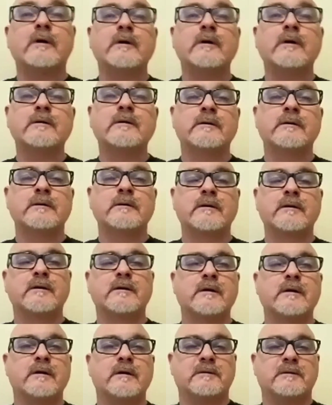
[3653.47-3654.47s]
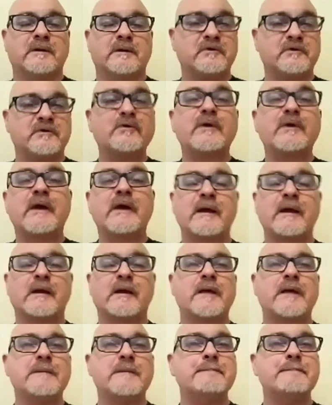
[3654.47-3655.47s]
more
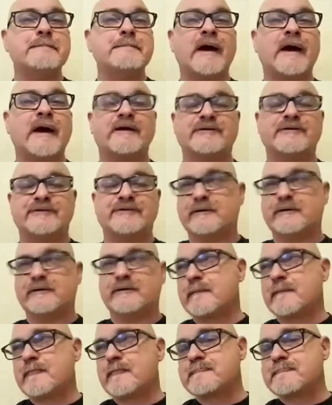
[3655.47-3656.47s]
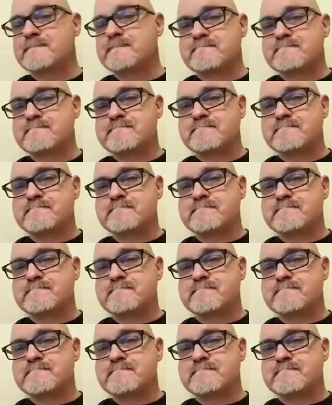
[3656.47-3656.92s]
than you can imagine.